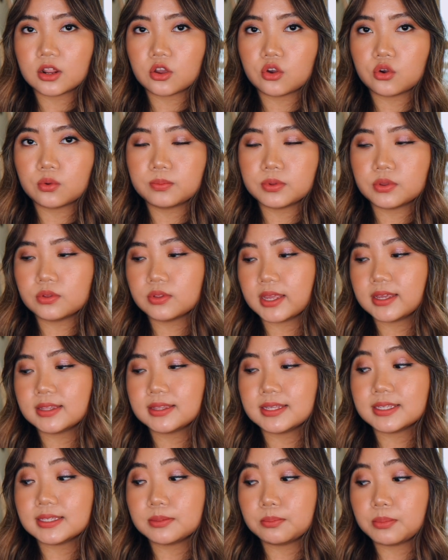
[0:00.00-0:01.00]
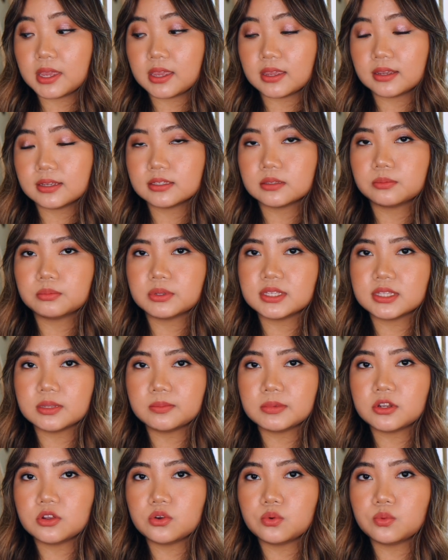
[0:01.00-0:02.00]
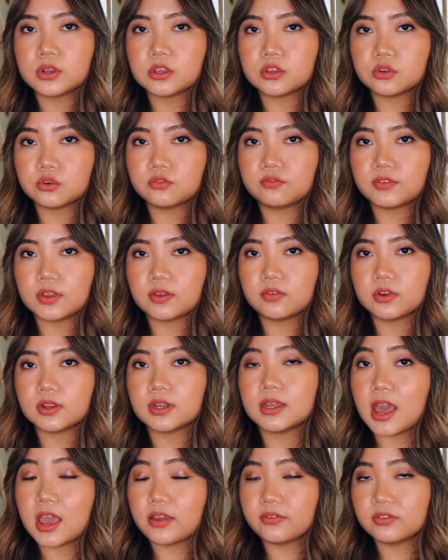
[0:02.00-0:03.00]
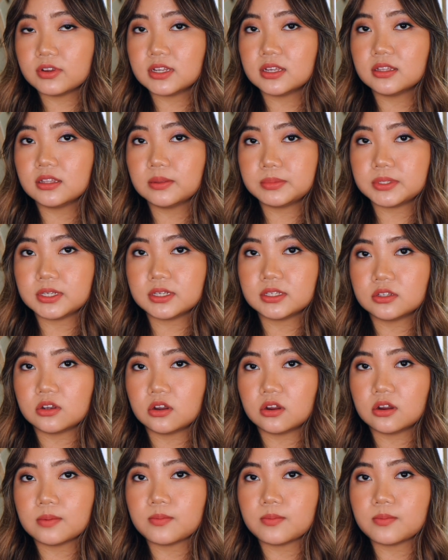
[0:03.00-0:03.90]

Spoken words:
I hope you like these picks. Please let me know what your favorite everyday lipsticks are.